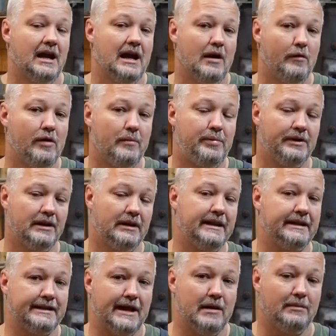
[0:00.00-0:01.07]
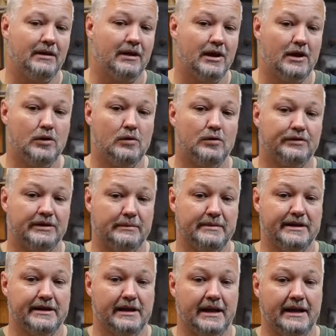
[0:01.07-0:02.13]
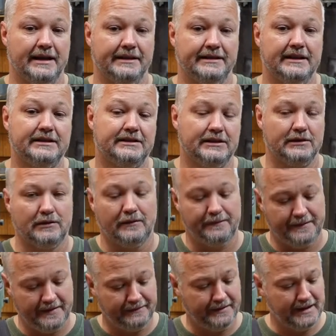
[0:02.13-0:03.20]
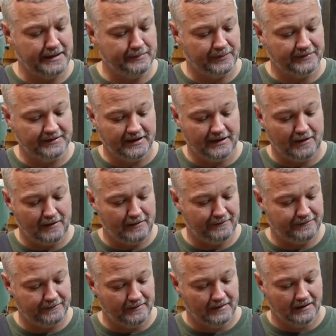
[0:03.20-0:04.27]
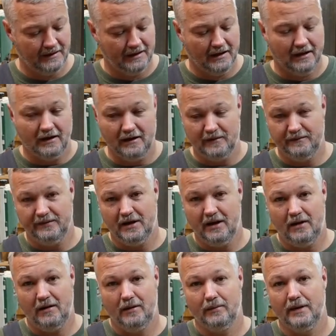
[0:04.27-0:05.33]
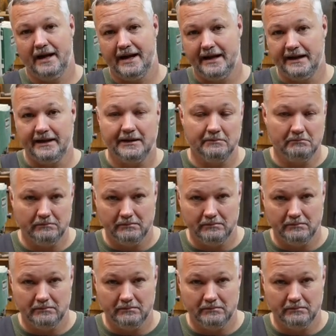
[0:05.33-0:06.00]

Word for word: I will put a link down below. It's going to be an additional fifteen percent off of the already